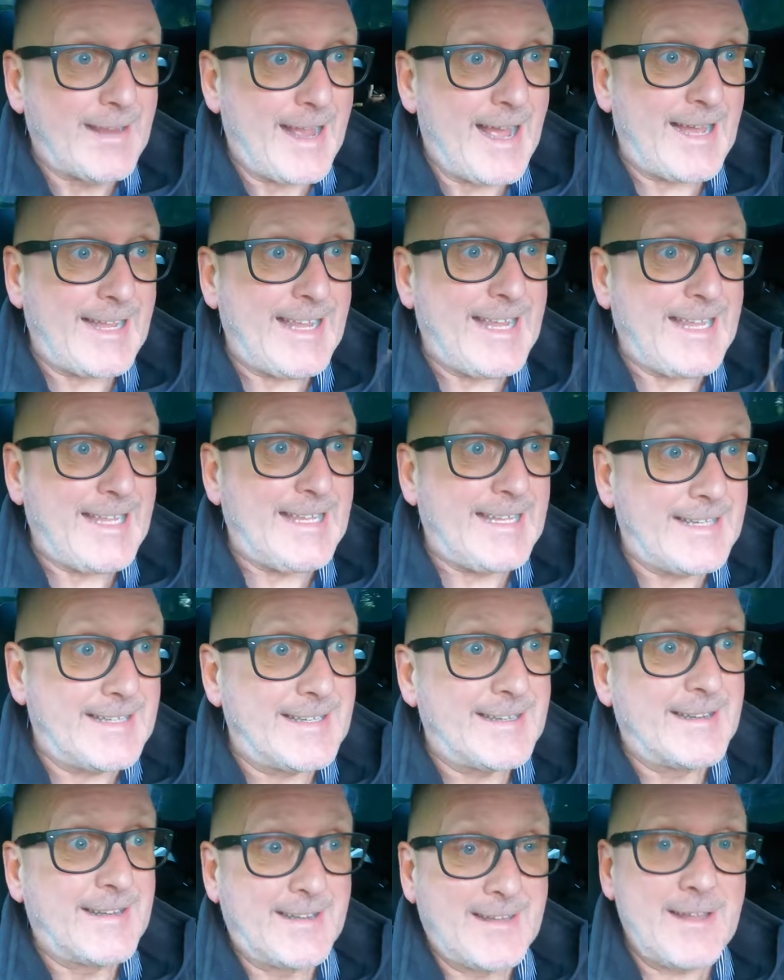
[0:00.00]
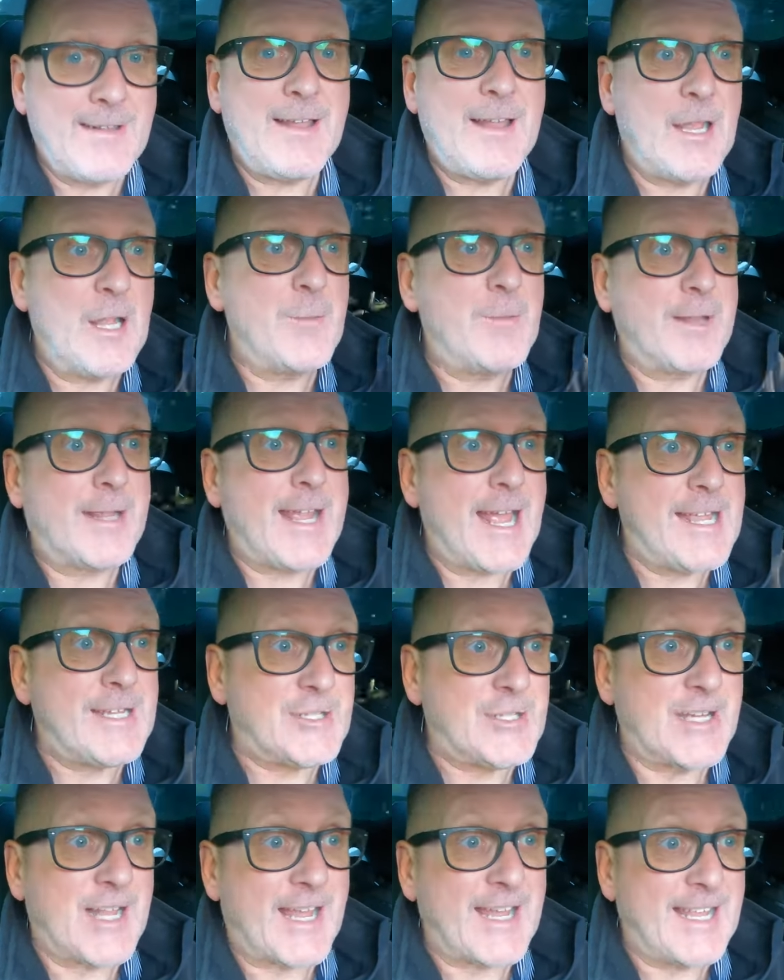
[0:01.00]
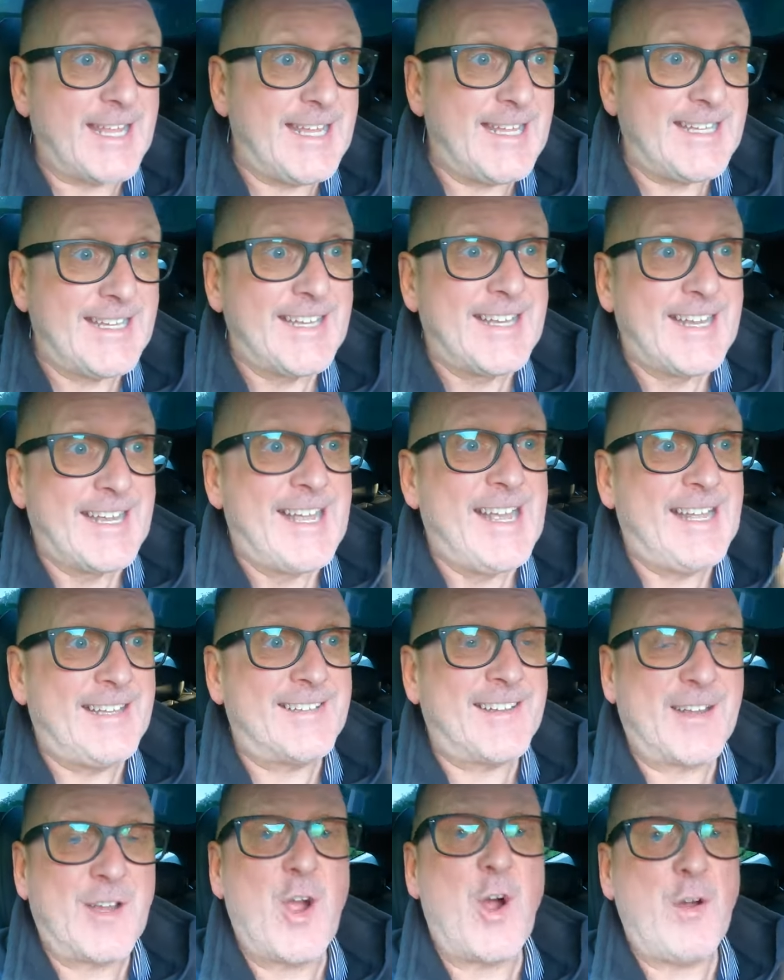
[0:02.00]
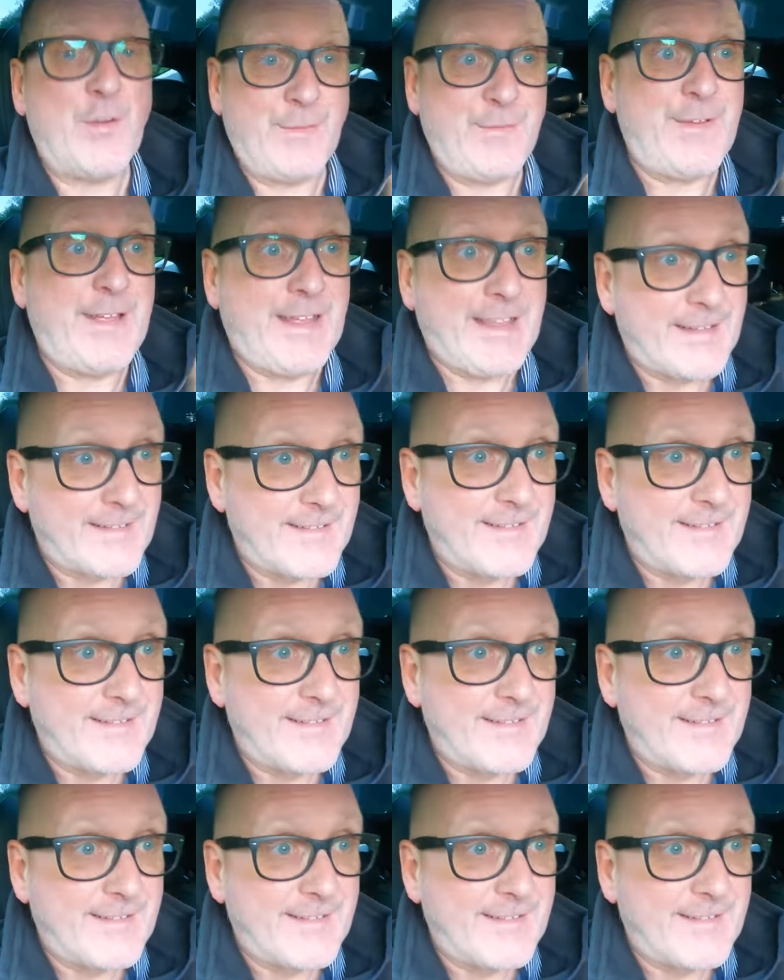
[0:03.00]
I need, the only lubrication I need is a coffee.